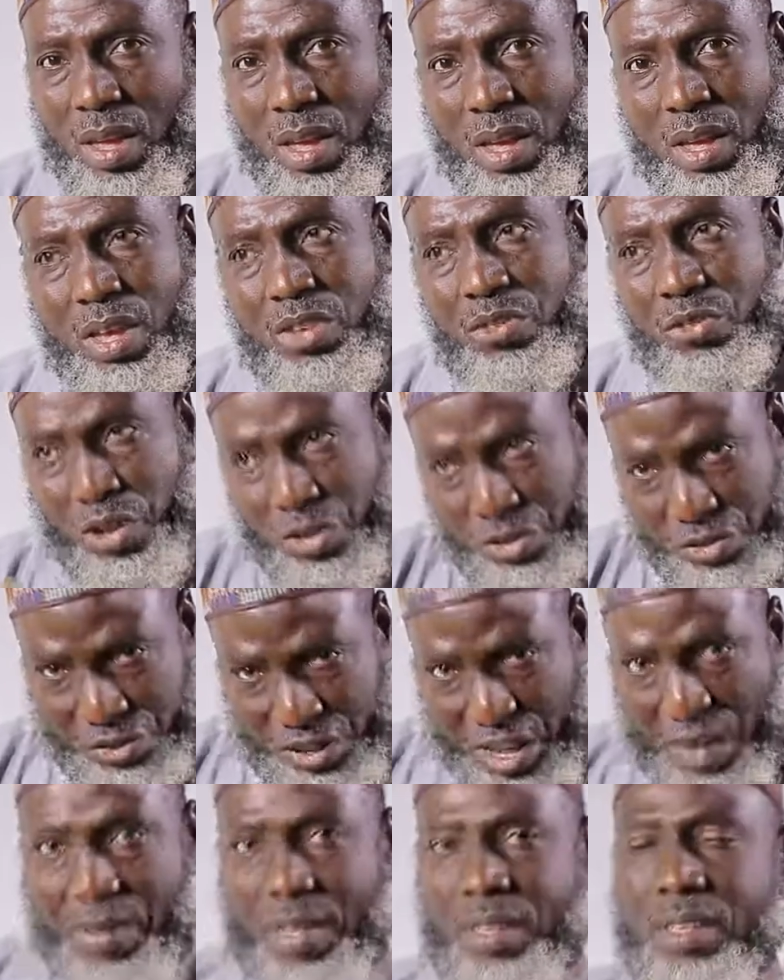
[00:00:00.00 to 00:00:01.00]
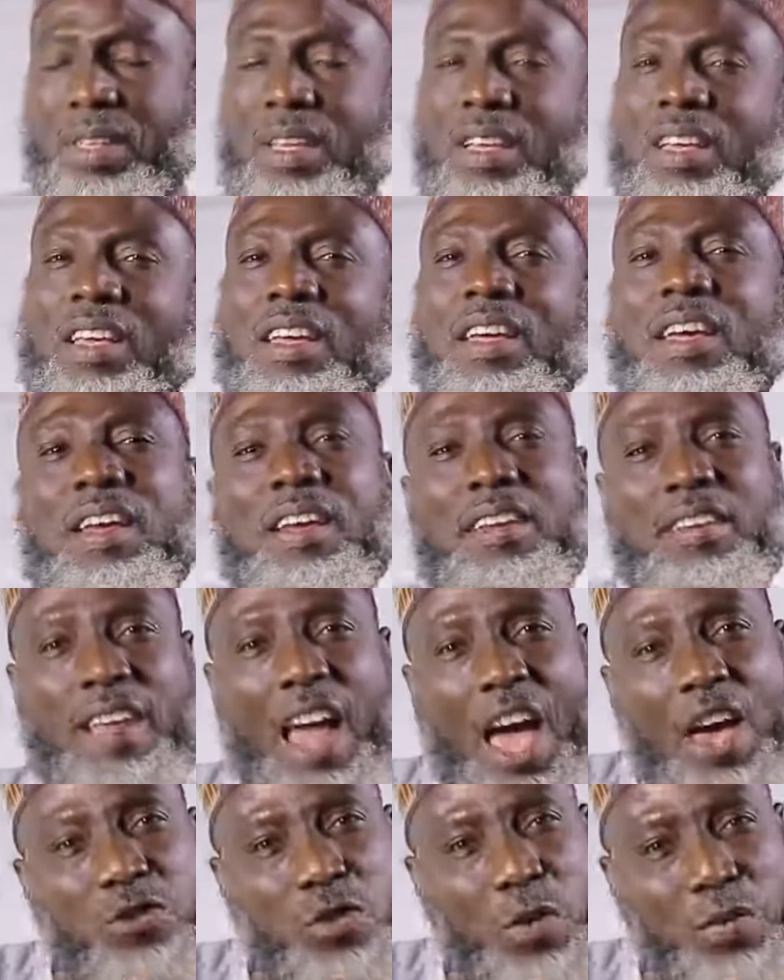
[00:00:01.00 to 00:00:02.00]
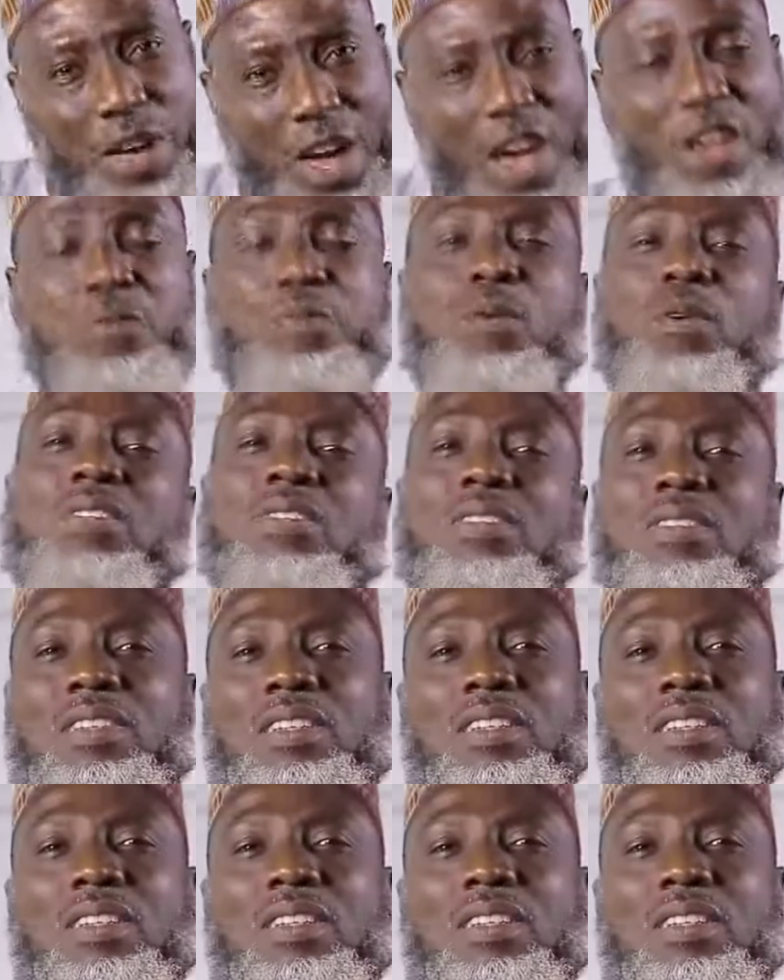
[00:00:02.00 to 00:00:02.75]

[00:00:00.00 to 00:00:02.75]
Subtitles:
is receiving in terms of export,